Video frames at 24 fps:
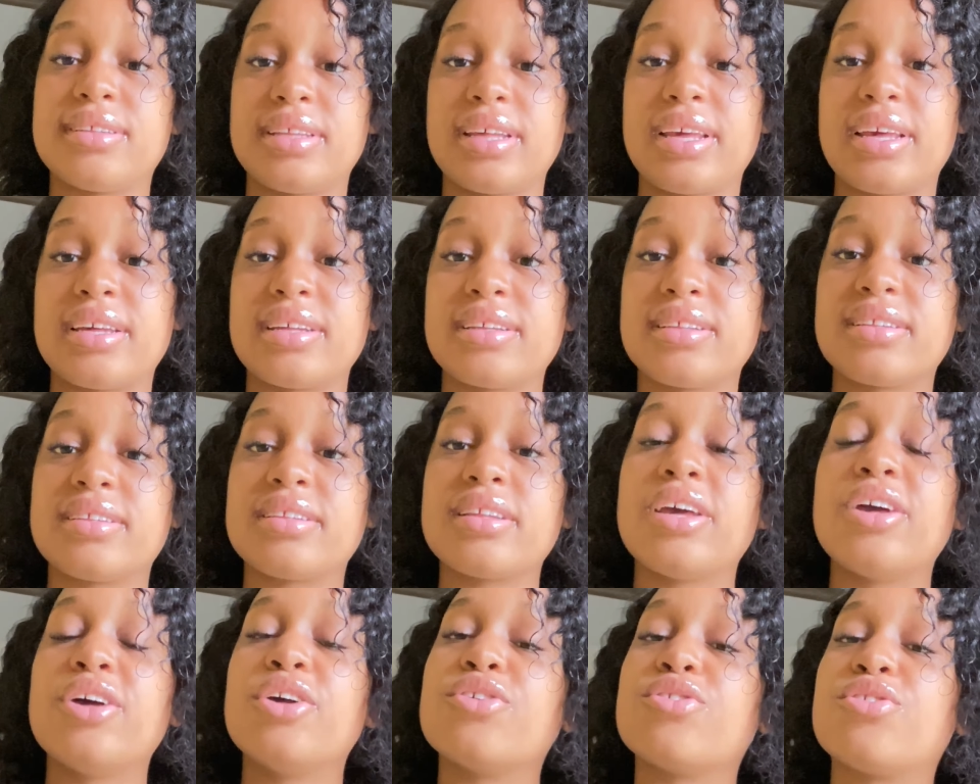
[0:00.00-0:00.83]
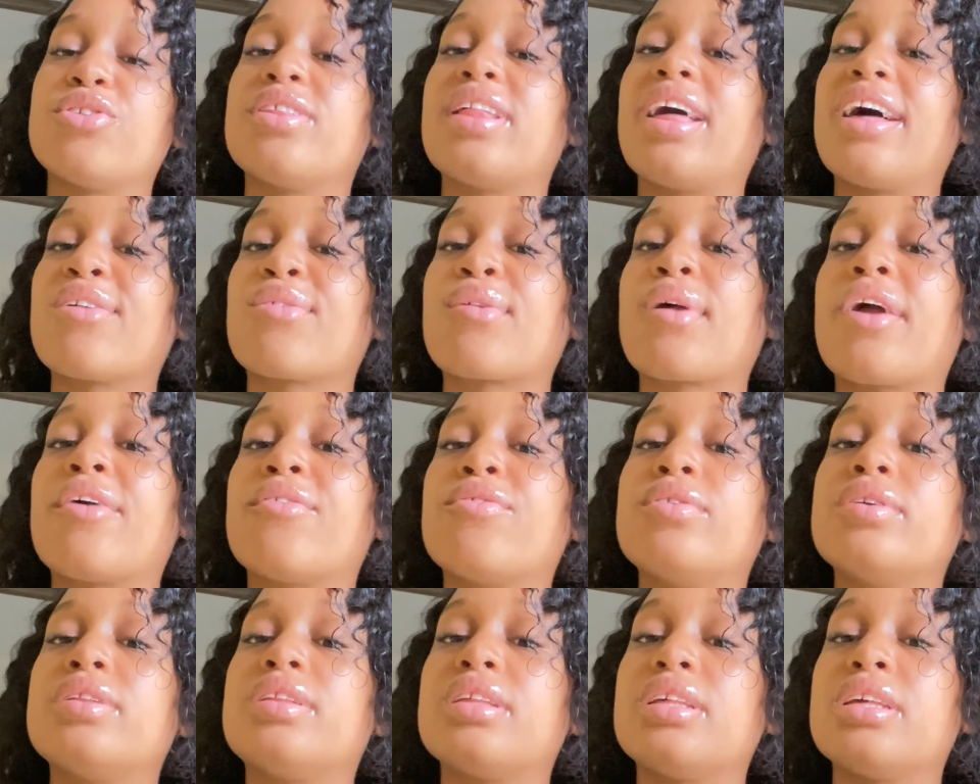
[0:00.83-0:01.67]
Yes, so that's why I
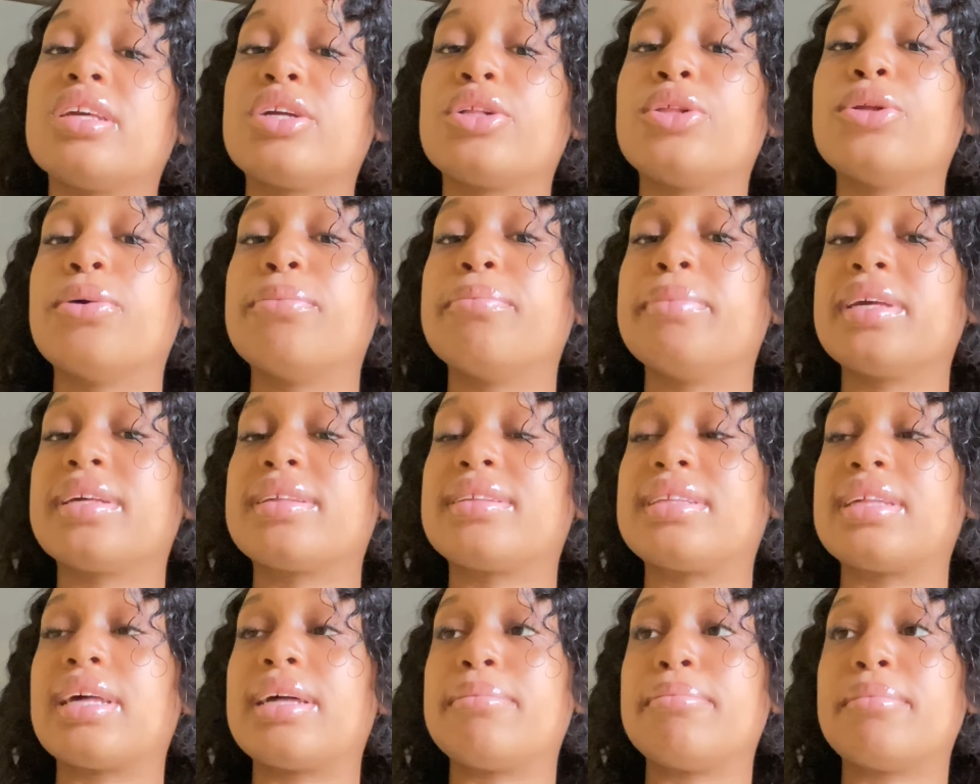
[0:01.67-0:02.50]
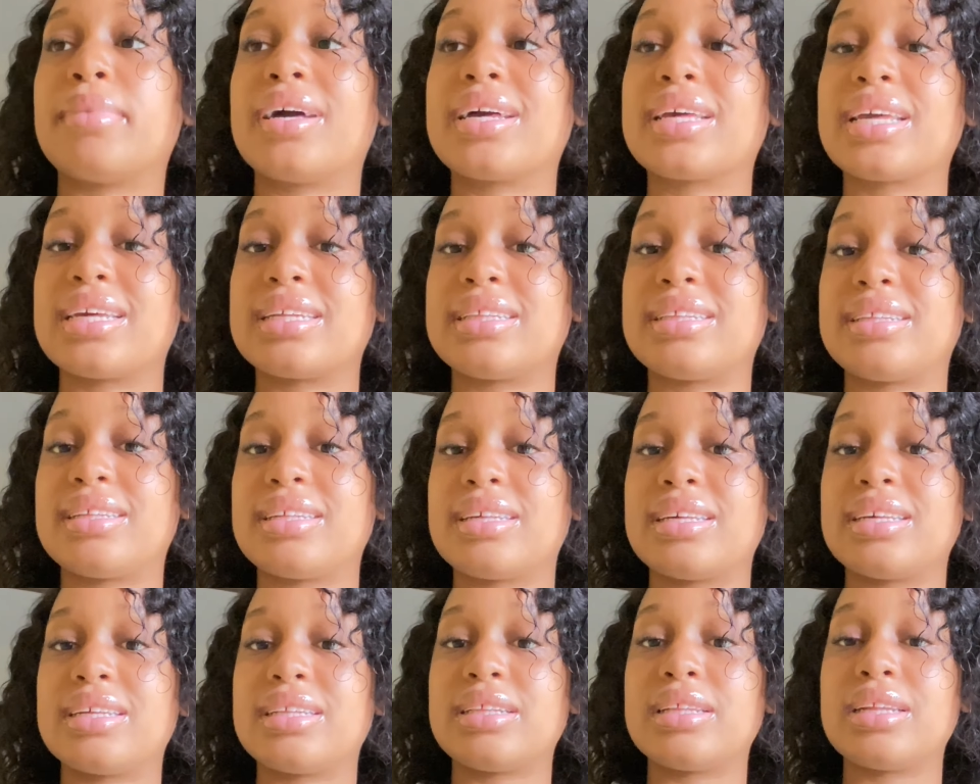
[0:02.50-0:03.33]
wrote economics and
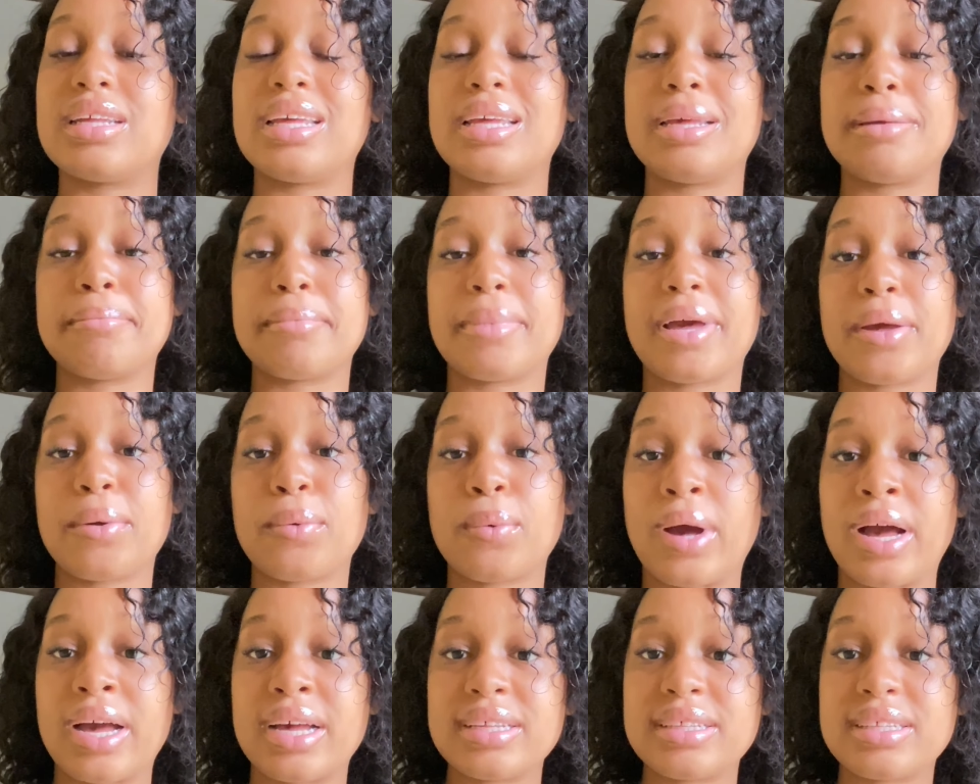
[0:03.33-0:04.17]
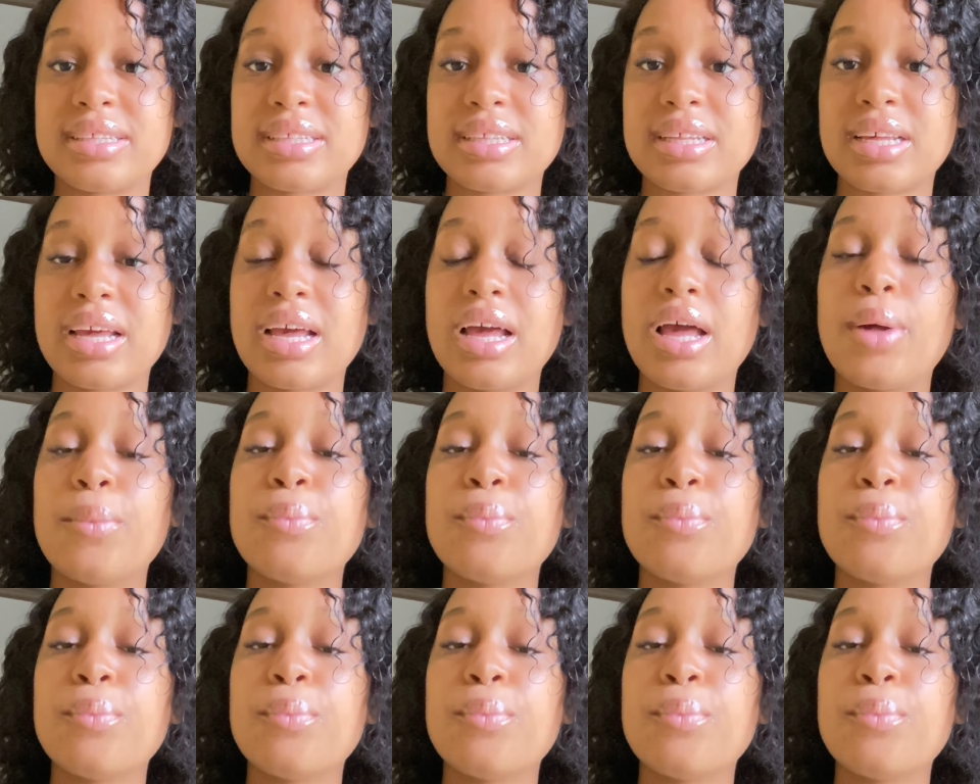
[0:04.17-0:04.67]
marketing in my W A S C.